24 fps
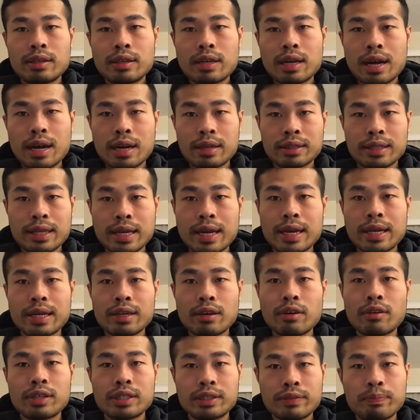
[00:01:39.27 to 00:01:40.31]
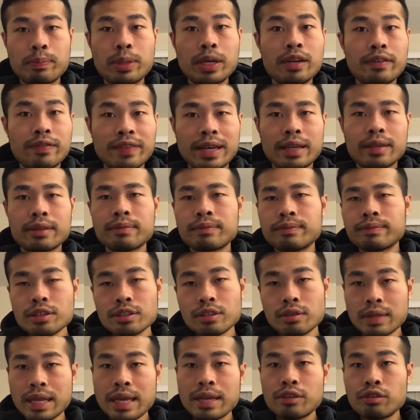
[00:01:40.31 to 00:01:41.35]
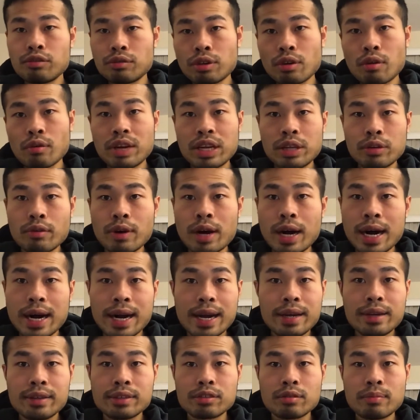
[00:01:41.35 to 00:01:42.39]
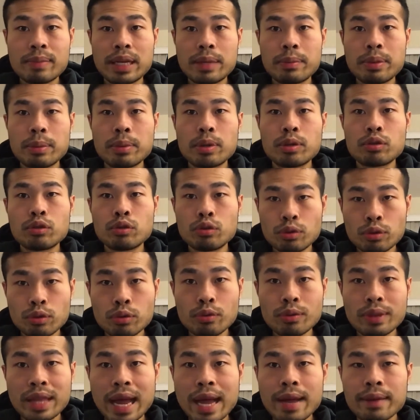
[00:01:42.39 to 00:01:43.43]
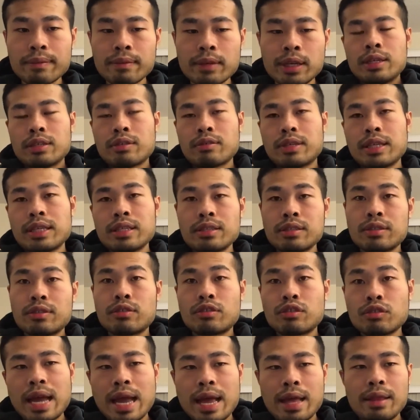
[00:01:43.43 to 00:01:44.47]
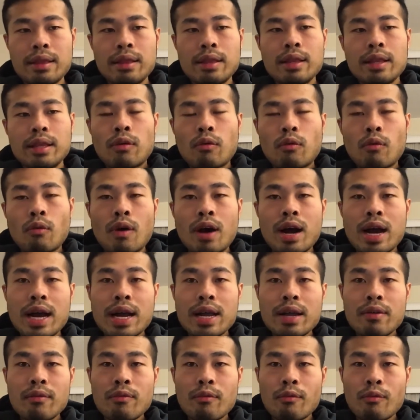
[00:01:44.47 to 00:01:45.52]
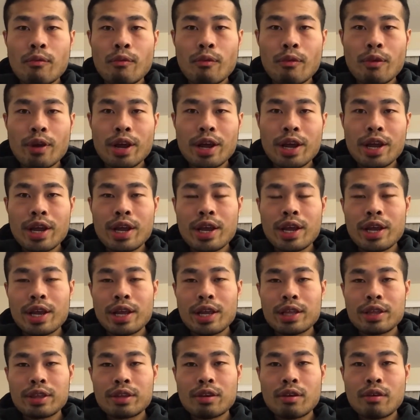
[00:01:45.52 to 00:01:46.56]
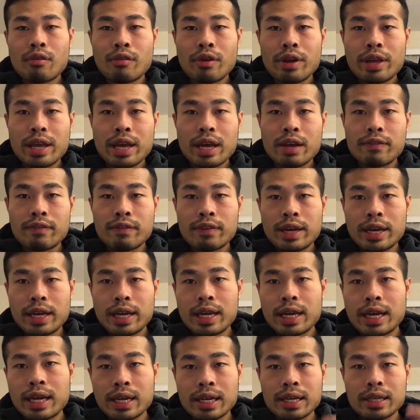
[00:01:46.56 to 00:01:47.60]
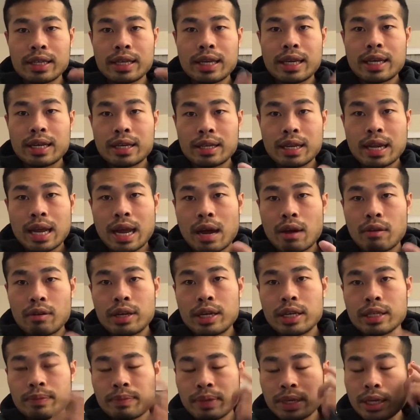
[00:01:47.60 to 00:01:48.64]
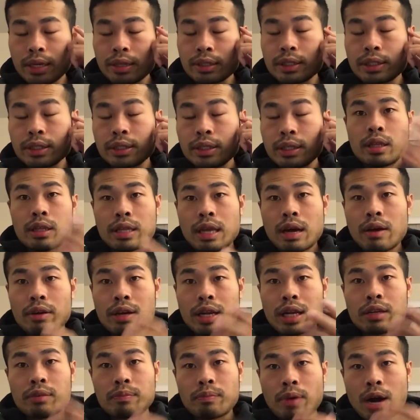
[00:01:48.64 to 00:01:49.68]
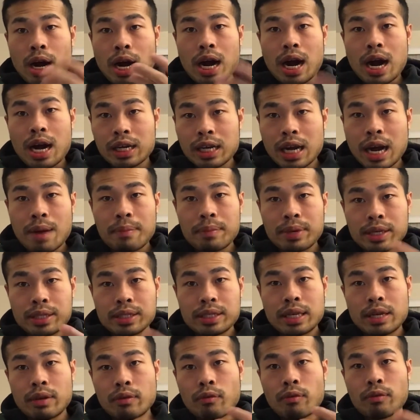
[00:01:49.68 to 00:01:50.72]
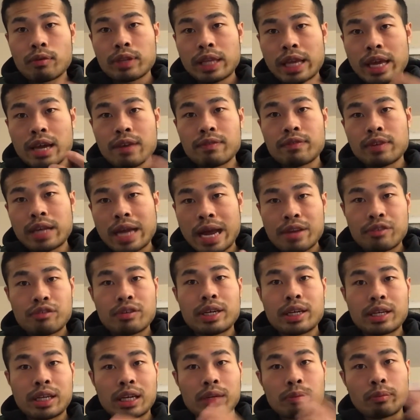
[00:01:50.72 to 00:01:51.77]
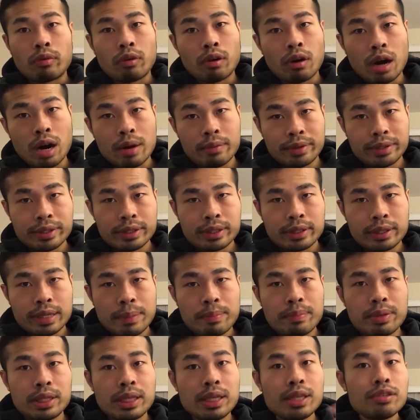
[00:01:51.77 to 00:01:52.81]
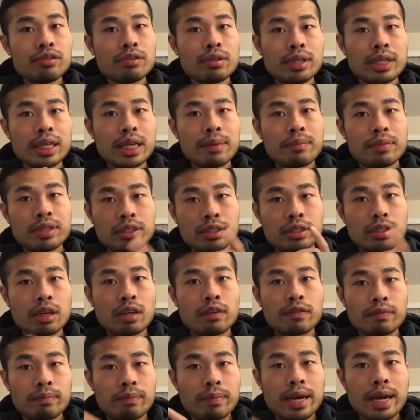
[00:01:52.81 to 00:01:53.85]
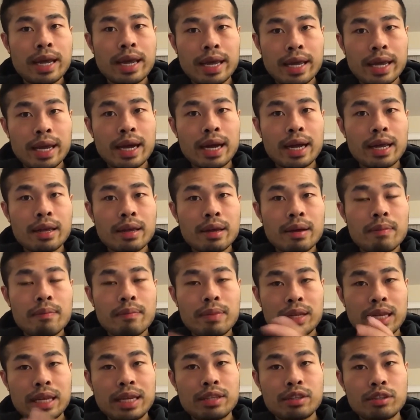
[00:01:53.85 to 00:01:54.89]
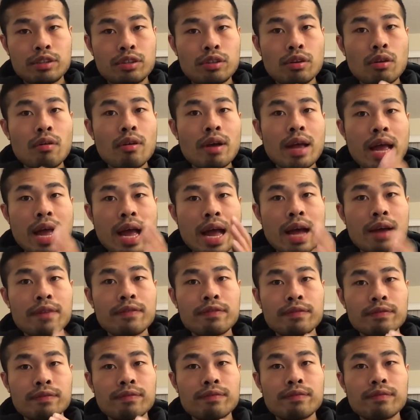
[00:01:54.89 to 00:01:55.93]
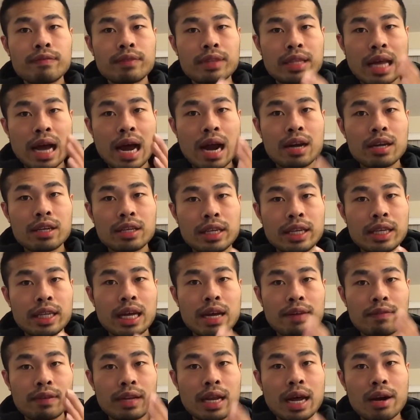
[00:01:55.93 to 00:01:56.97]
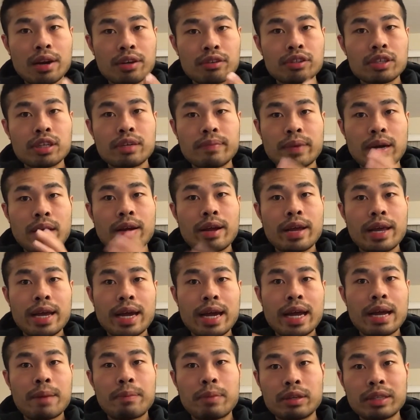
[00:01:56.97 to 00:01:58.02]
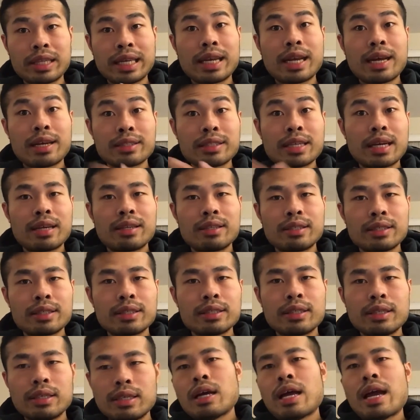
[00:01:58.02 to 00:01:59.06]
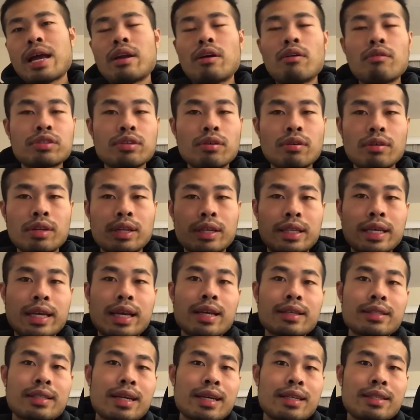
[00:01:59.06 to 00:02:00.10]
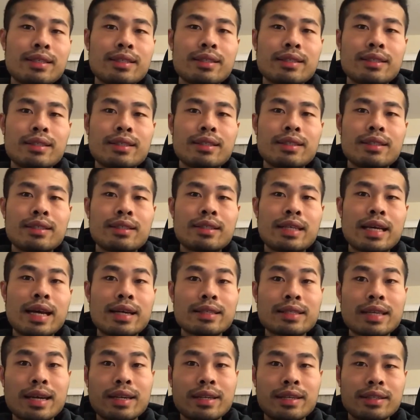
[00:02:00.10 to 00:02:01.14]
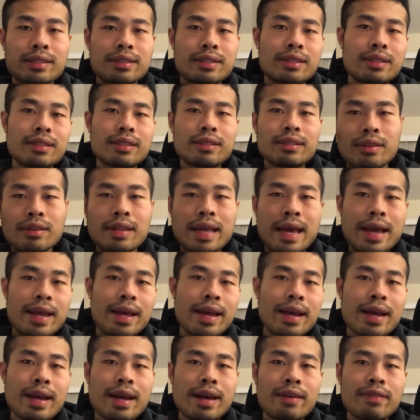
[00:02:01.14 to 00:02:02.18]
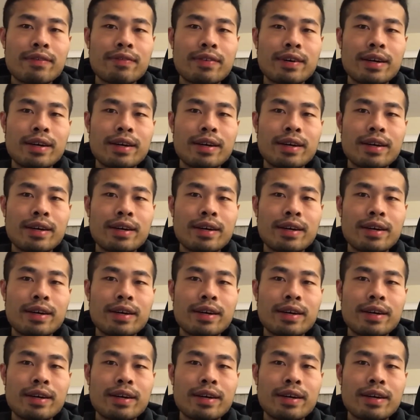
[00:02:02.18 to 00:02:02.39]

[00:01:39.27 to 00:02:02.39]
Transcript: on tech or it's perfect so that you don't need to hire so many people to do that. So this is, and why we don't really have AI architect now is because now a lot of companies, they, they have actually a lot of problems. They potentially can be solved by AI, but they don't have knowledge, enough knowledge about AI, about data science. And also the data science, data scientists, they have